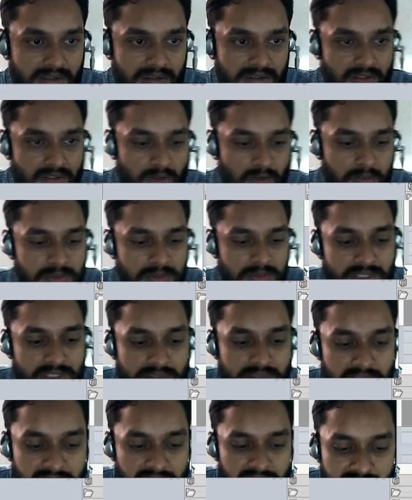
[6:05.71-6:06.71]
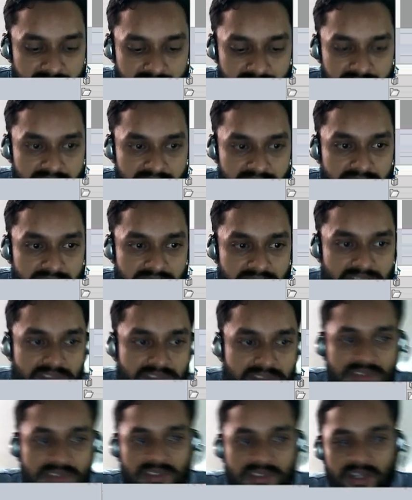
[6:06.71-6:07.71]
the offset distance is
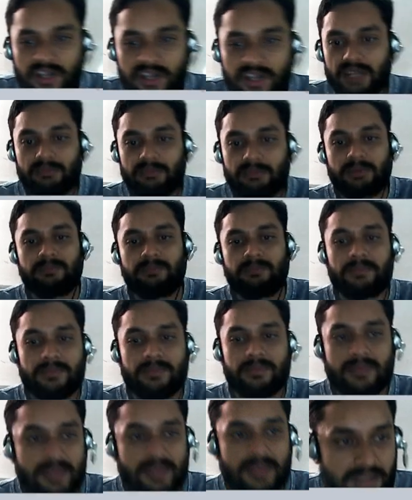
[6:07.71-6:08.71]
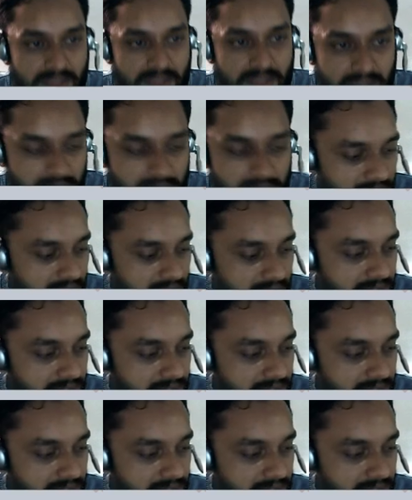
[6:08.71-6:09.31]
8 mm, correct.